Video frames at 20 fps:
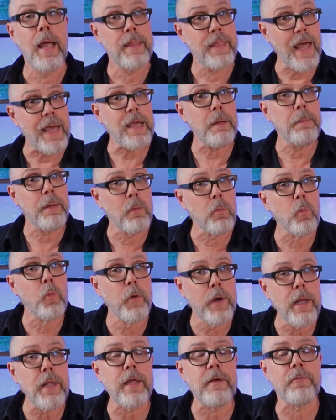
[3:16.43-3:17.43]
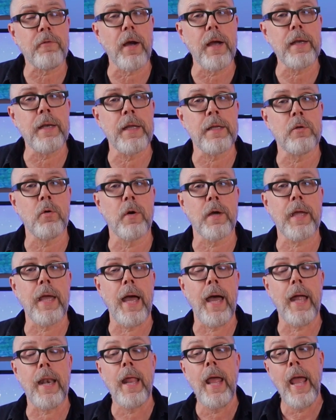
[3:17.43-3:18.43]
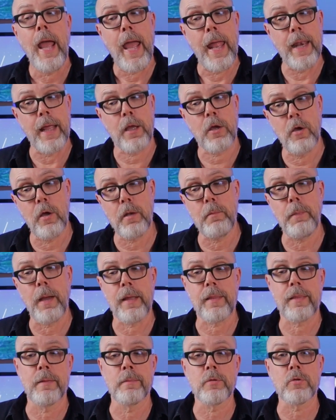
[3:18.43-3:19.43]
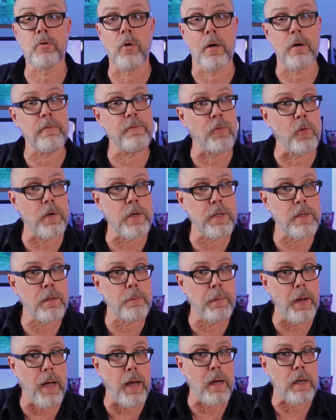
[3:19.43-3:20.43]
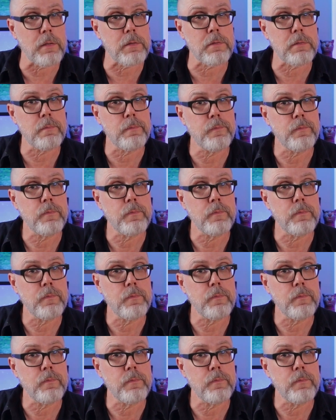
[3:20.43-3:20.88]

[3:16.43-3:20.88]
that can be really frightening to a cat, and it could make them start avoiding the box.